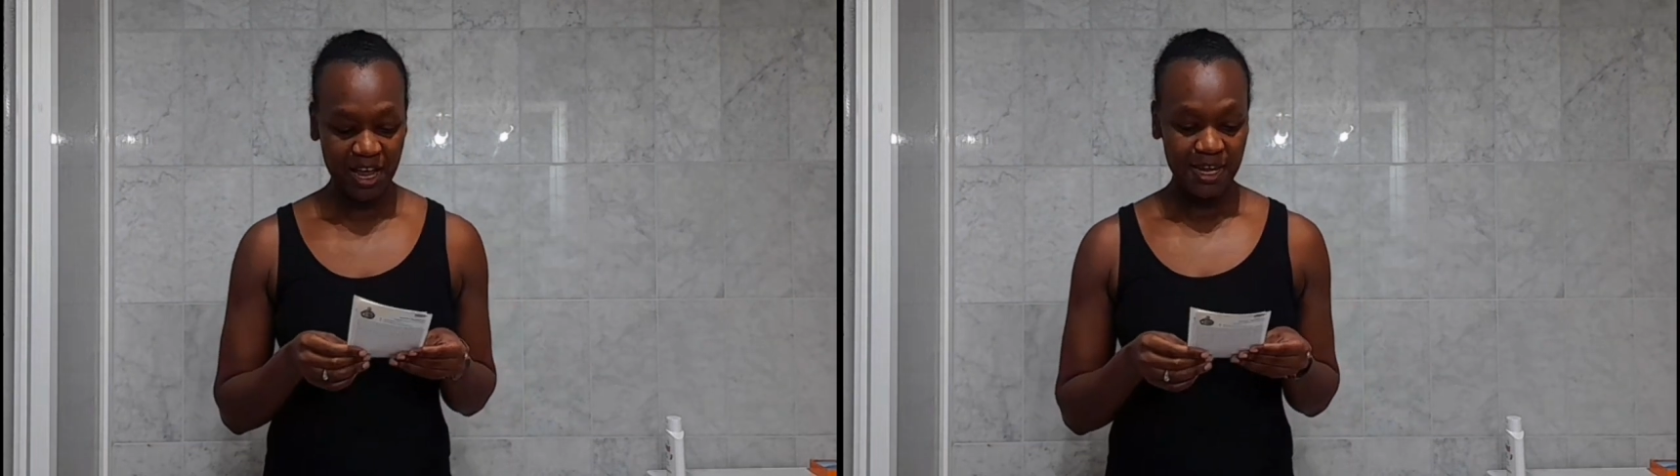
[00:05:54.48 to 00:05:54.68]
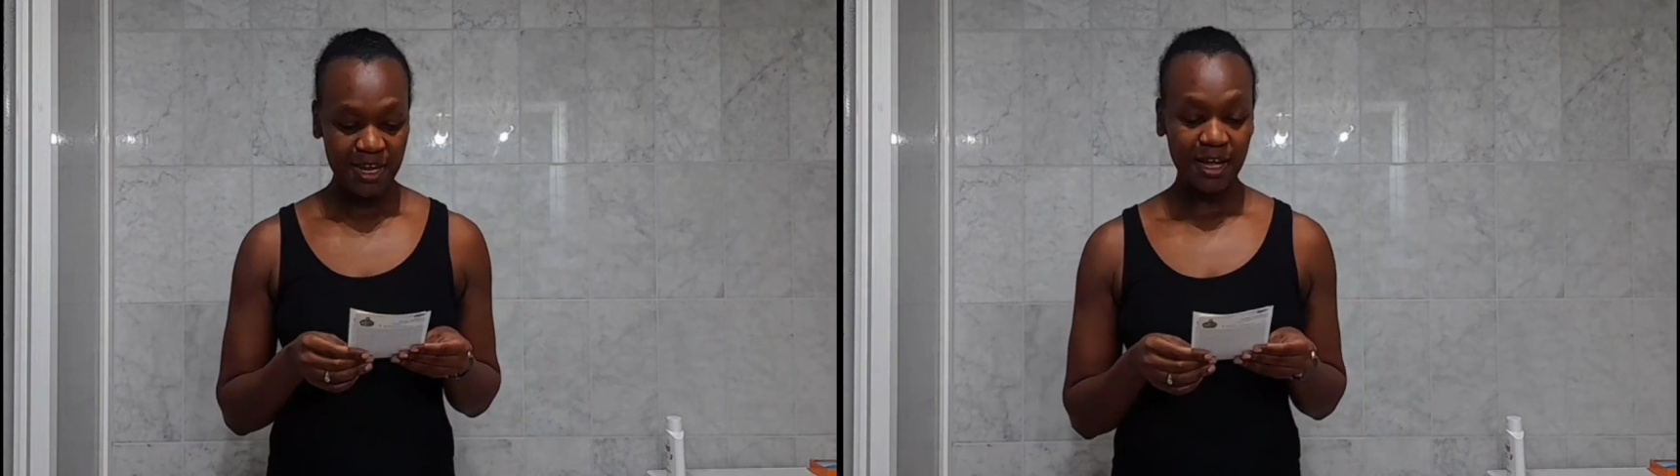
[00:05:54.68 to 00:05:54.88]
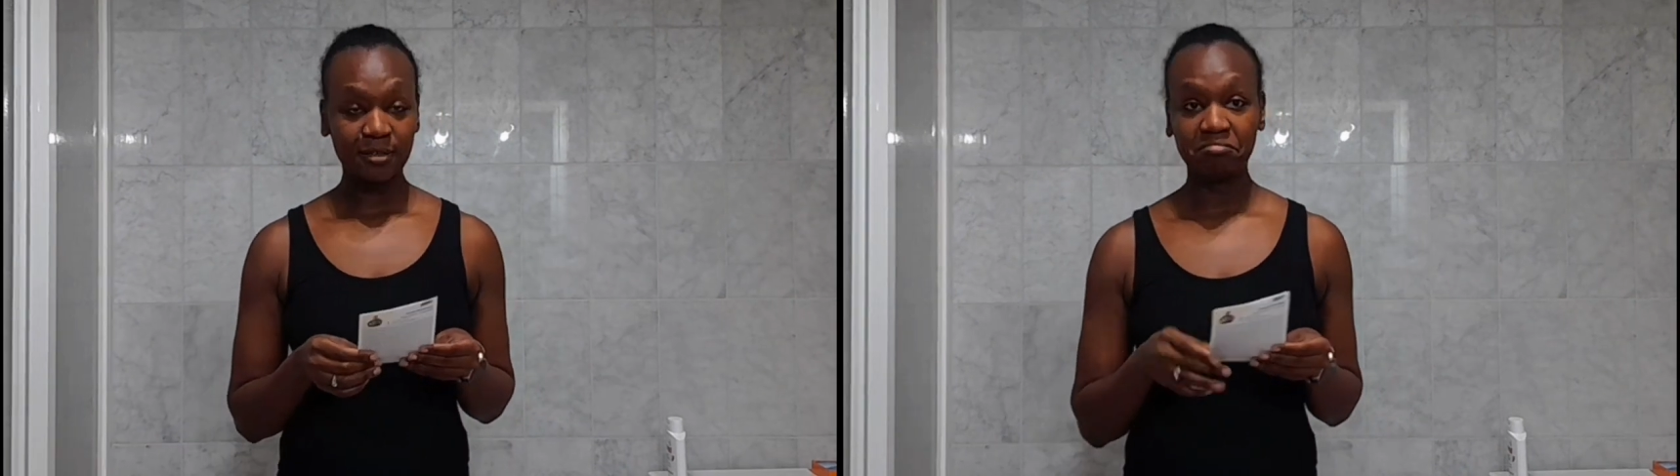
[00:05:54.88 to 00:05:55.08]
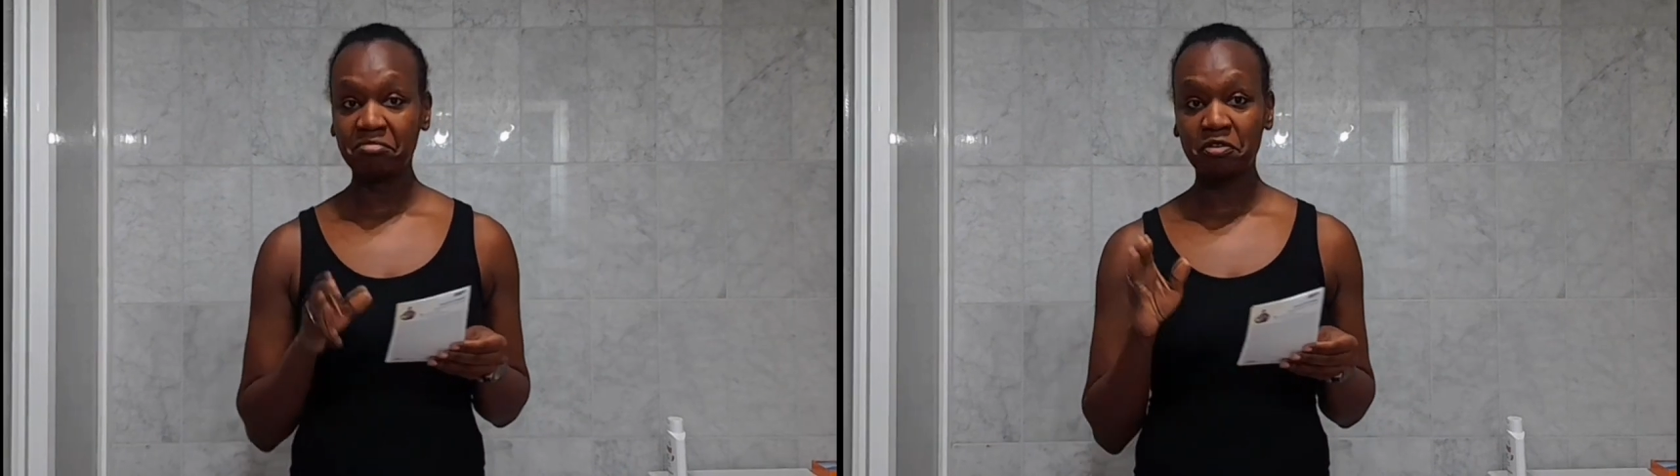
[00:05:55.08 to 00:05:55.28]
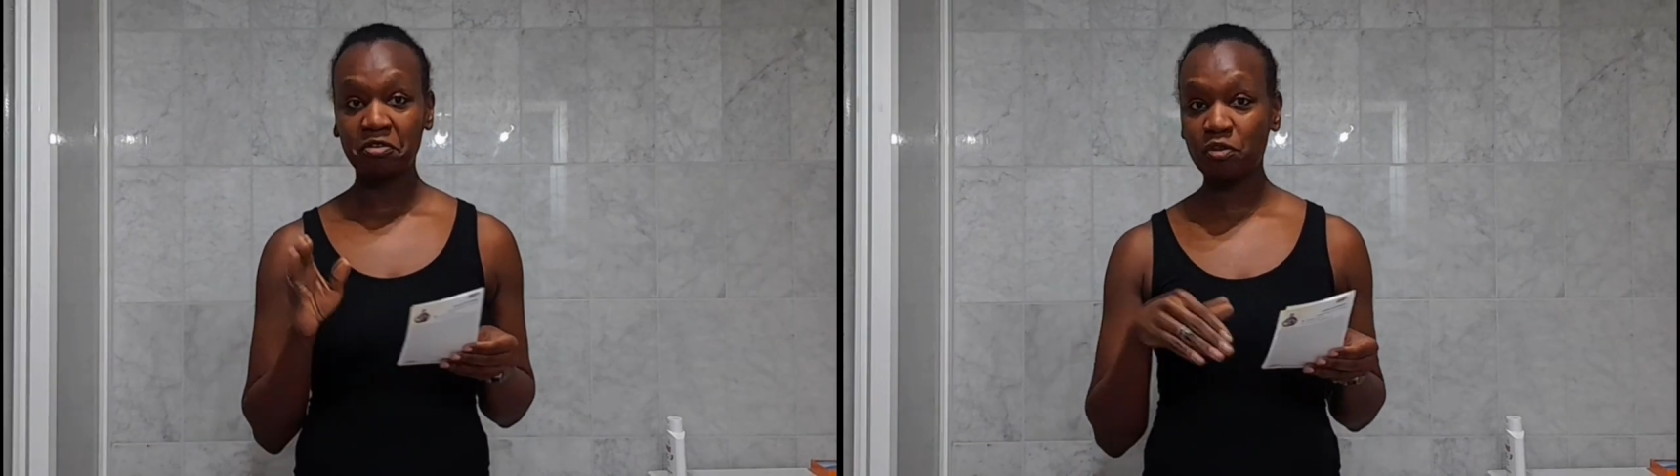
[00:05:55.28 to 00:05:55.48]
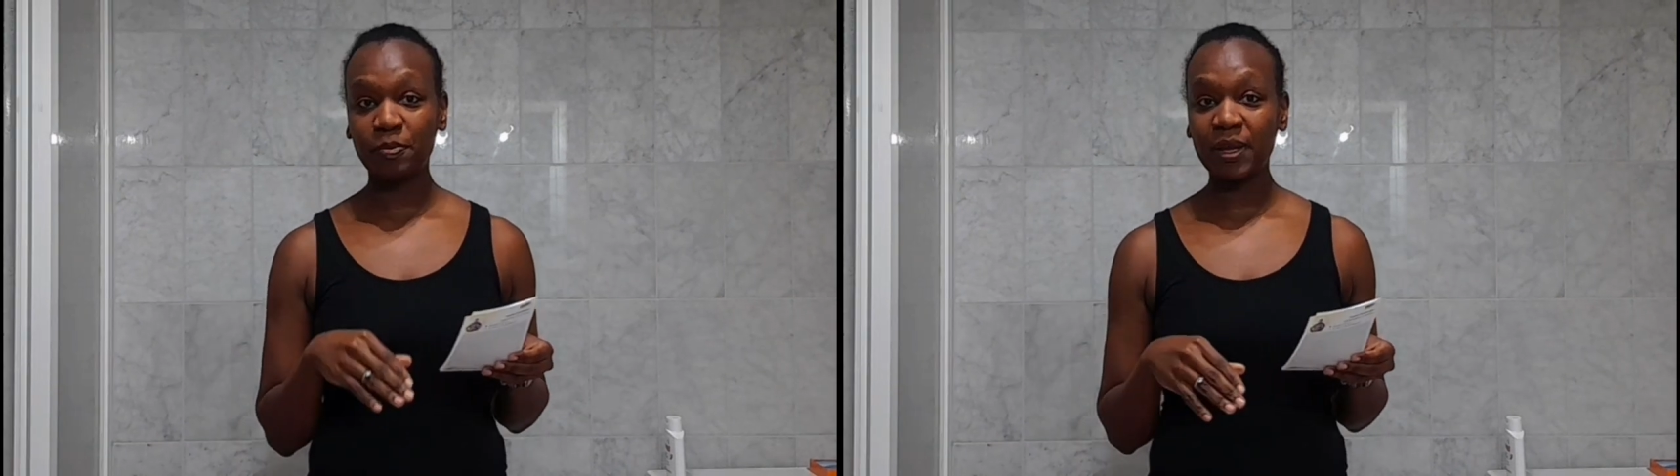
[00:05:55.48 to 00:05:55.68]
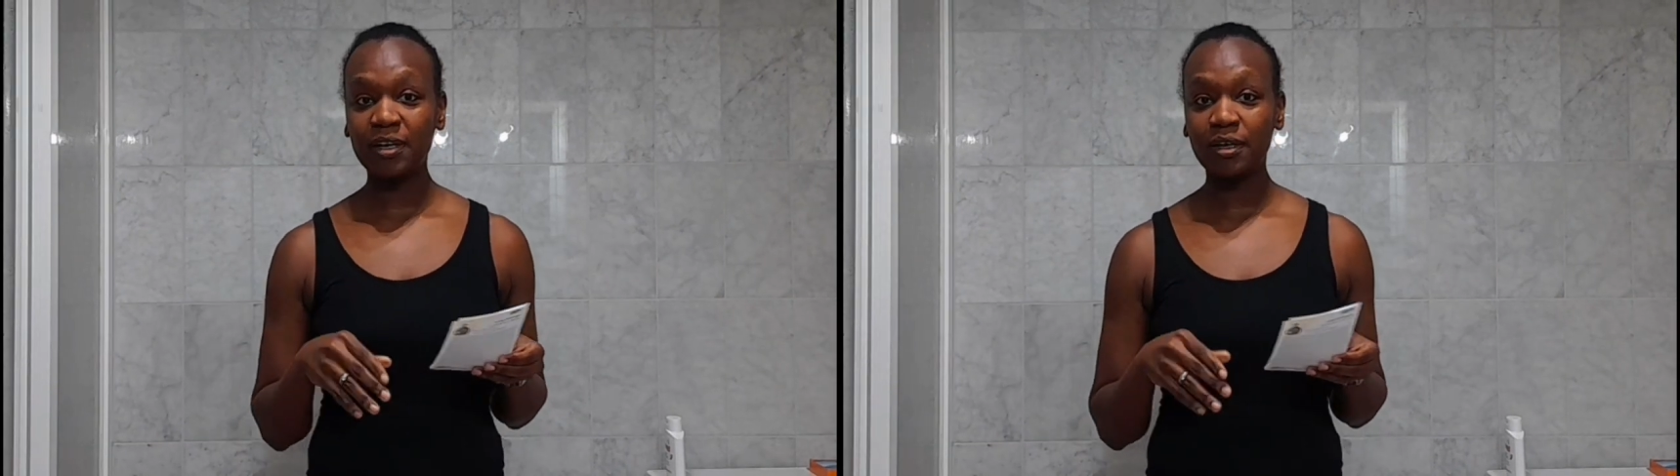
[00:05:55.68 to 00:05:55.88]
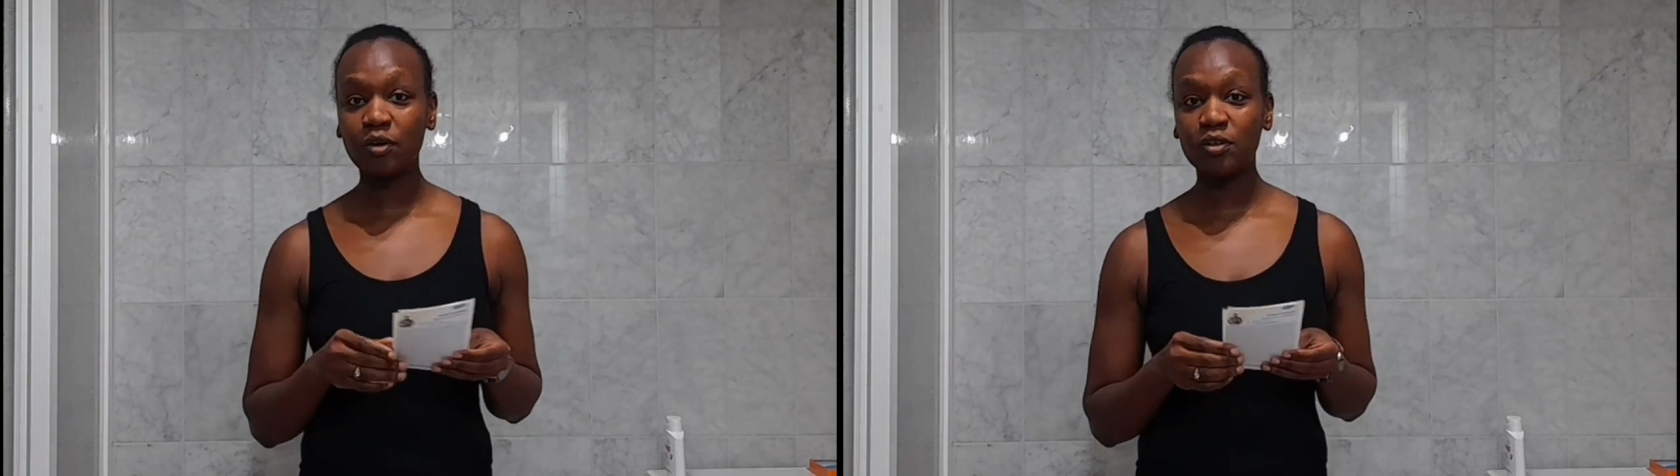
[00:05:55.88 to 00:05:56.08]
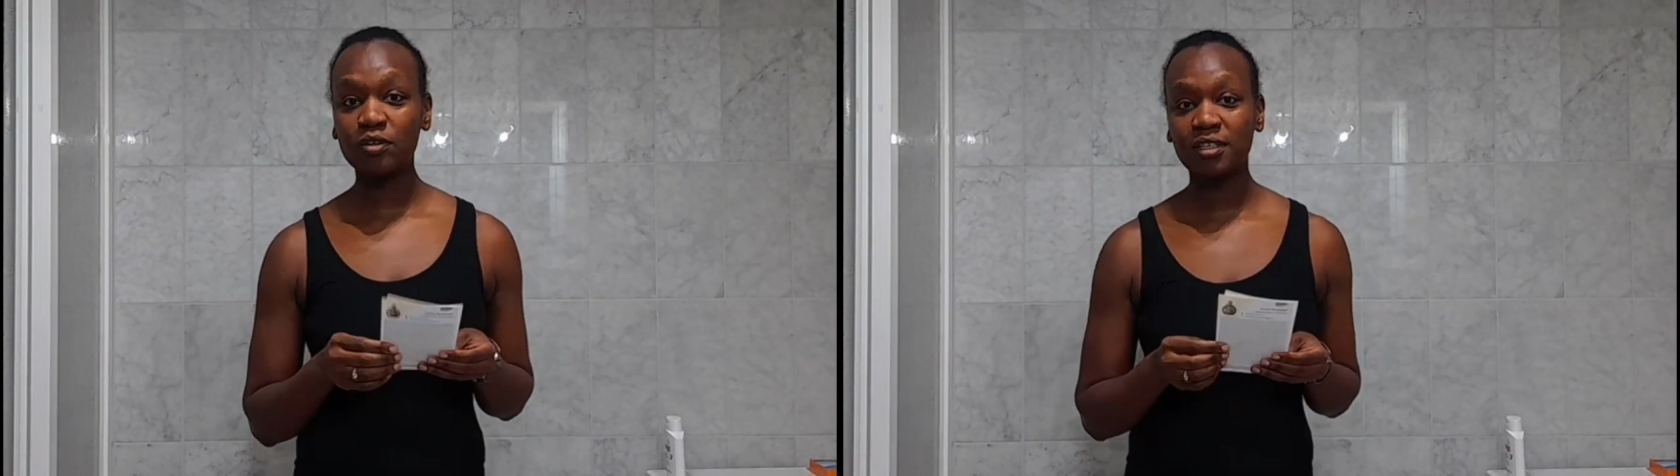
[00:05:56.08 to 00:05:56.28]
yeah, if you applied a lot